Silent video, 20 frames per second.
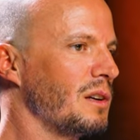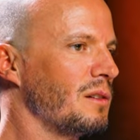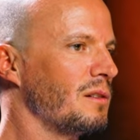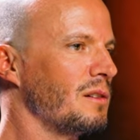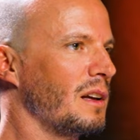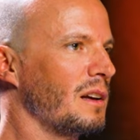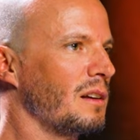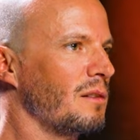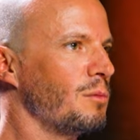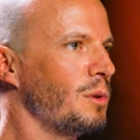you know,
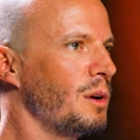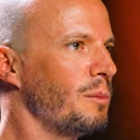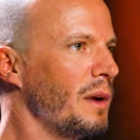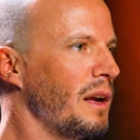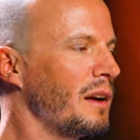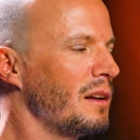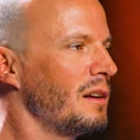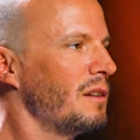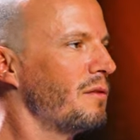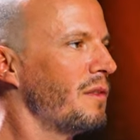like we
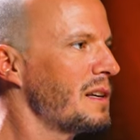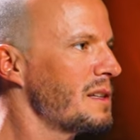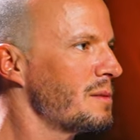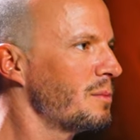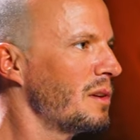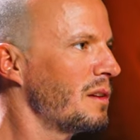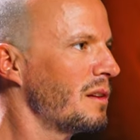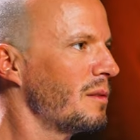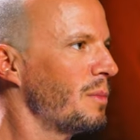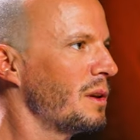make an
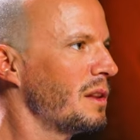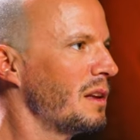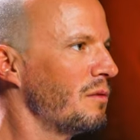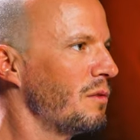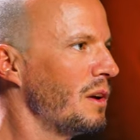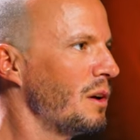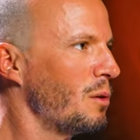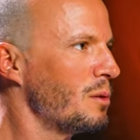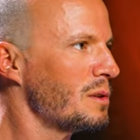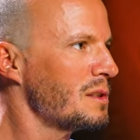investment, but then
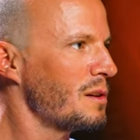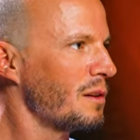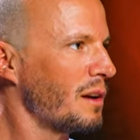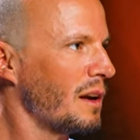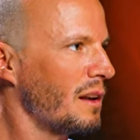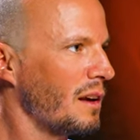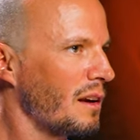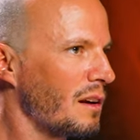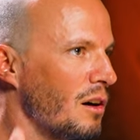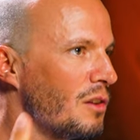we also
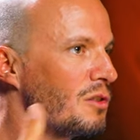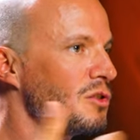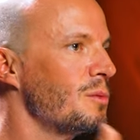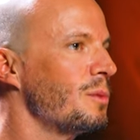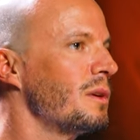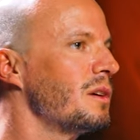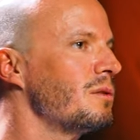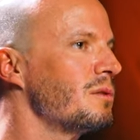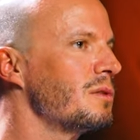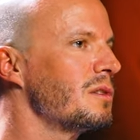can like
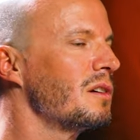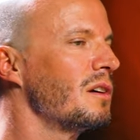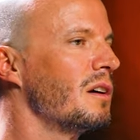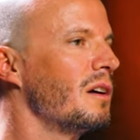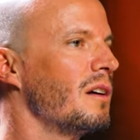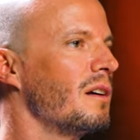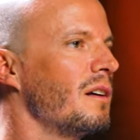contribute